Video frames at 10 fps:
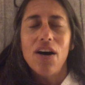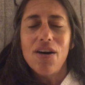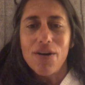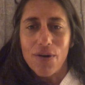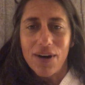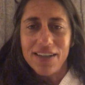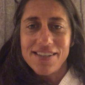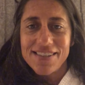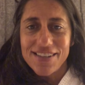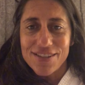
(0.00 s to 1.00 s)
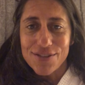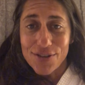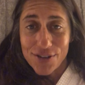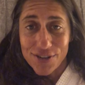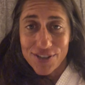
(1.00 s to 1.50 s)
oh, I just need to
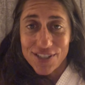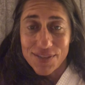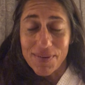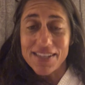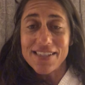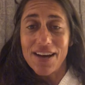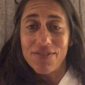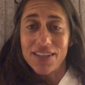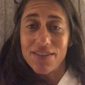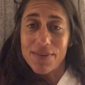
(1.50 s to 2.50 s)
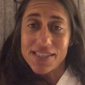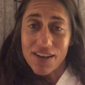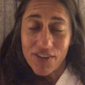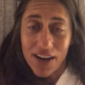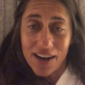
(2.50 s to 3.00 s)
turn to myself and give
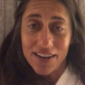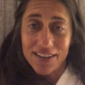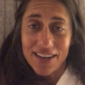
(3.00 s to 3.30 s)
myself a hug.